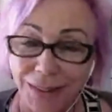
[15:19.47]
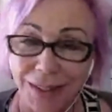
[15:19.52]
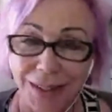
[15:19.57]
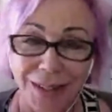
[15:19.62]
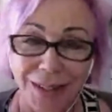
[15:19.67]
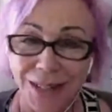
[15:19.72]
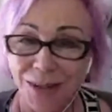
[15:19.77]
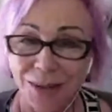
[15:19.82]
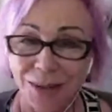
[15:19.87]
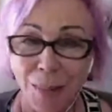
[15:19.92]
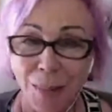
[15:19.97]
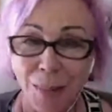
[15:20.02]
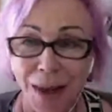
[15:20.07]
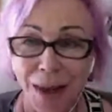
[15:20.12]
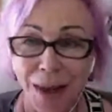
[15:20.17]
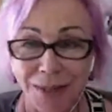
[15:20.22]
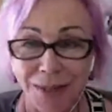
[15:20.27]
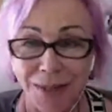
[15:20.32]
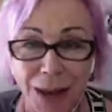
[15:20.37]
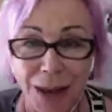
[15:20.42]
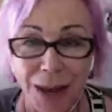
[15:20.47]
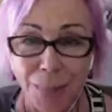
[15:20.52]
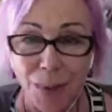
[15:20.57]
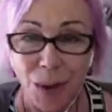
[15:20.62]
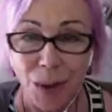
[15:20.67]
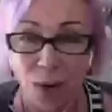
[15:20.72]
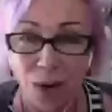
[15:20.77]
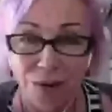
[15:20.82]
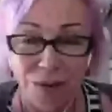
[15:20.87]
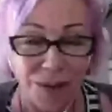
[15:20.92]
It's not about how snappy
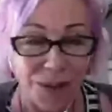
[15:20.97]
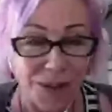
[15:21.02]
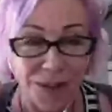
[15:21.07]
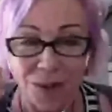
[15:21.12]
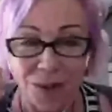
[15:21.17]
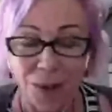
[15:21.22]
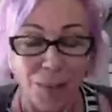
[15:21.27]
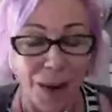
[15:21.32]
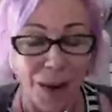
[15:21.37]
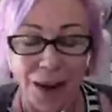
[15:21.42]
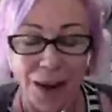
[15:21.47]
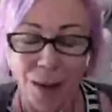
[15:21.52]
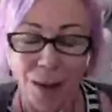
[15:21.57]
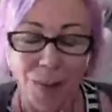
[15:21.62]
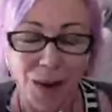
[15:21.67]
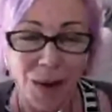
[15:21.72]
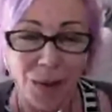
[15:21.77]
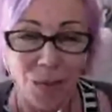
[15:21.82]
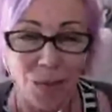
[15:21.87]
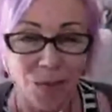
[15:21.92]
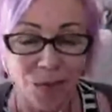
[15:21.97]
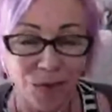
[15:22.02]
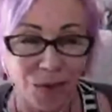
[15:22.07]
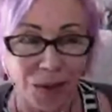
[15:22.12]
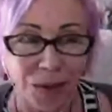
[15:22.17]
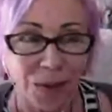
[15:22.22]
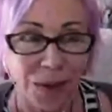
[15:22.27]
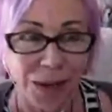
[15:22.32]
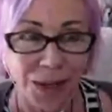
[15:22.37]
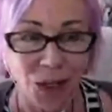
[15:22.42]
you're offered. It's not about how many free
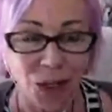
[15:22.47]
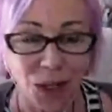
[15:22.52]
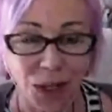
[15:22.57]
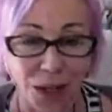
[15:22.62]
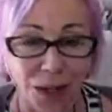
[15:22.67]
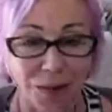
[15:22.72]
readings you give.